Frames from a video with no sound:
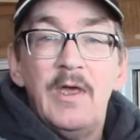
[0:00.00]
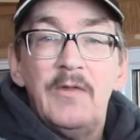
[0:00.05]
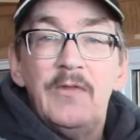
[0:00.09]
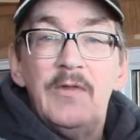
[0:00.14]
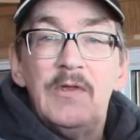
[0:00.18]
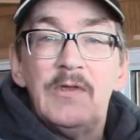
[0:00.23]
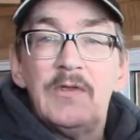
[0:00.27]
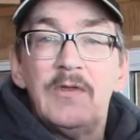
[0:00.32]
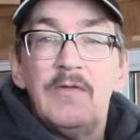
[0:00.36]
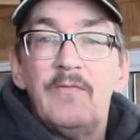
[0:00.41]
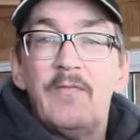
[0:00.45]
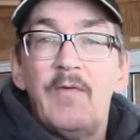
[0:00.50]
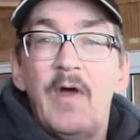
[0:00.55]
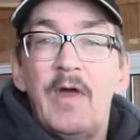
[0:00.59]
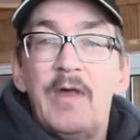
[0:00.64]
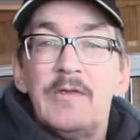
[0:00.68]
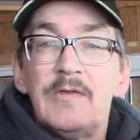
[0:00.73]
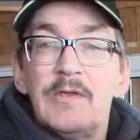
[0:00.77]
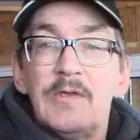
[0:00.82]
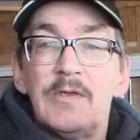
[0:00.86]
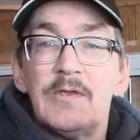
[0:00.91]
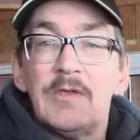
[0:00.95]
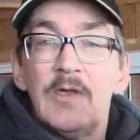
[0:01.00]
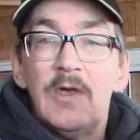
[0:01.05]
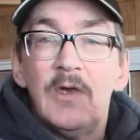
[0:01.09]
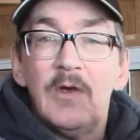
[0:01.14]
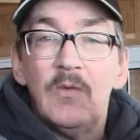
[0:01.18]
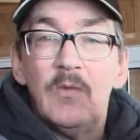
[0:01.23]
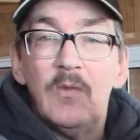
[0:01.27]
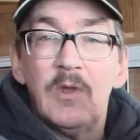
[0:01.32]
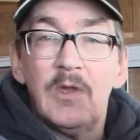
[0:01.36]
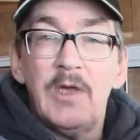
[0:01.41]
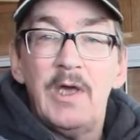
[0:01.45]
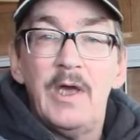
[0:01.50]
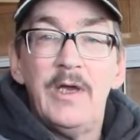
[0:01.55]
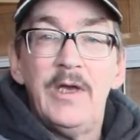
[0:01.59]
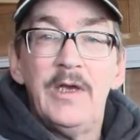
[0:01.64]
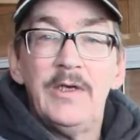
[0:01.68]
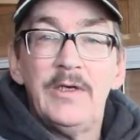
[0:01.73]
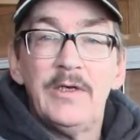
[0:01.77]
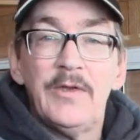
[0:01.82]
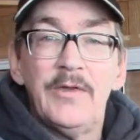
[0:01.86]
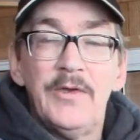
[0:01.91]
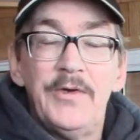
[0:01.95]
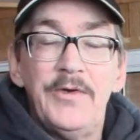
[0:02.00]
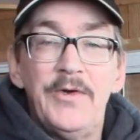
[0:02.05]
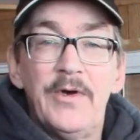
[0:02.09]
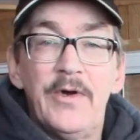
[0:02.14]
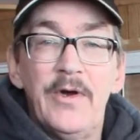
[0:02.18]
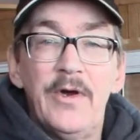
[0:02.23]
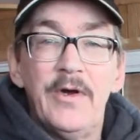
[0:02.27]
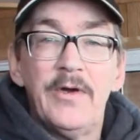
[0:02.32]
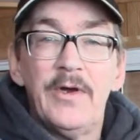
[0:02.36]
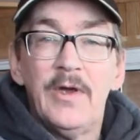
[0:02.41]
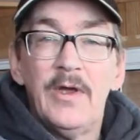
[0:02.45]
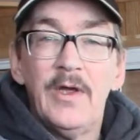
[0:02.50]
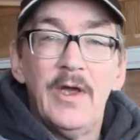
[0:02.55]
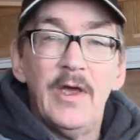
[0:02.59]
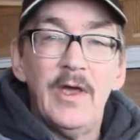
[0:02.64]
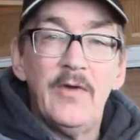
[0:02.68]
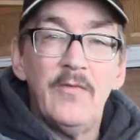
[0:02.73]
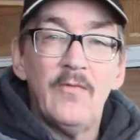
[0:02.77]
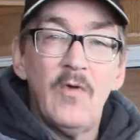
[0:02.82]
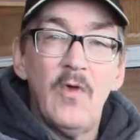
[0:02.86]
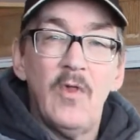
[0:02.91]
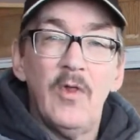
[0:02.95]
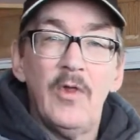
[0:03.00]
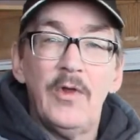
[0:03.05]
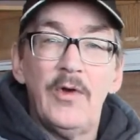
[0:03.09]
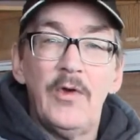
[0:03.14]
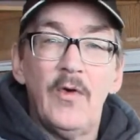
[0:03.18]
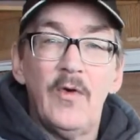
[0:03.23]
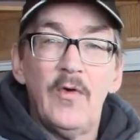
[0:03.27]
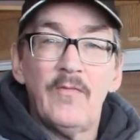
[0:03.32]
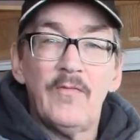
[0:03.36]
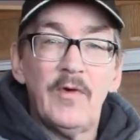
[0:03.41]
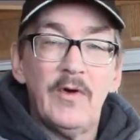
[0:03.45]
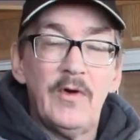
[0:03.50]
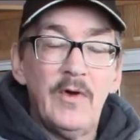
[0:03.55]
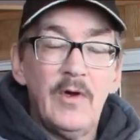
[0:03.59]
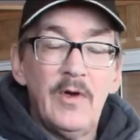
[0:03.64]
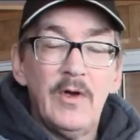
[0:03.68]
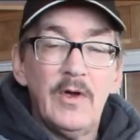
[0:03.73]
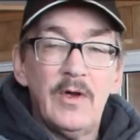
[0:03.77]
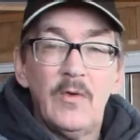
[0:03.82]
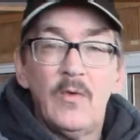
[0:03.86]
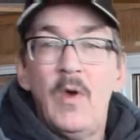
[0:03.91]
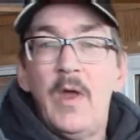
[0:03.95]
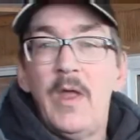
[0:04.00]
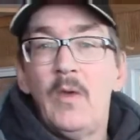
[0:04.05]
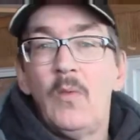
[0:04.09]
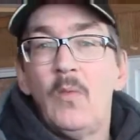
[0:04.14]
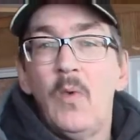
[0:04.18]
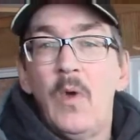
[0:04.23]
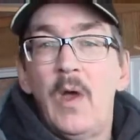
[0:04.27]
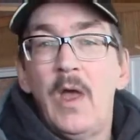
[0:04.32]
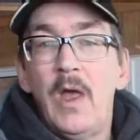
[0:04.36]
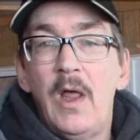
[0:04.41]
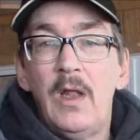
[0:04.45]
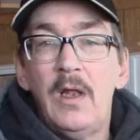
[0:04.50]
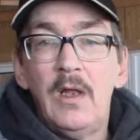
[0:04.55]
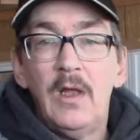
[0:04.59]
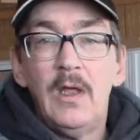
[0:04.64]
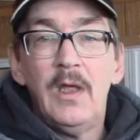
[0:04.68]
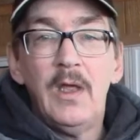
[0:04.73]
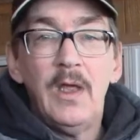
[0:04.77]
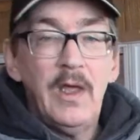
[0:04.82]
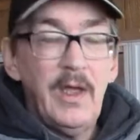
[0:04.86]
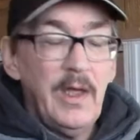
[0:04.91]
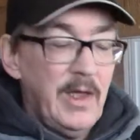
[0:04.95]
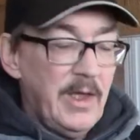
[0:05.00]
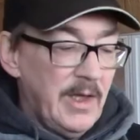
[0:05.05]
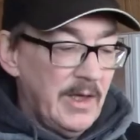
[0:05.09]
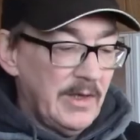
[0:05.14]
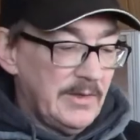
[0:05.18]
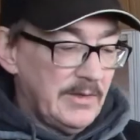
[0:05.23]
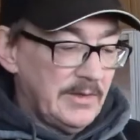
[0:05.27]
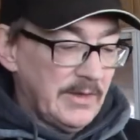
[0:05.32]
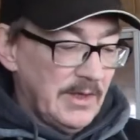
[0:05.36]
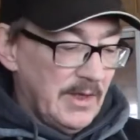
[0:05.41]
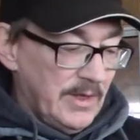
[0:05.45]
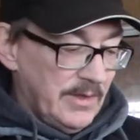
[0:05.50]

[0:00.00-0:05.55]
these devices will cut into the dirt and roll it over quite well, and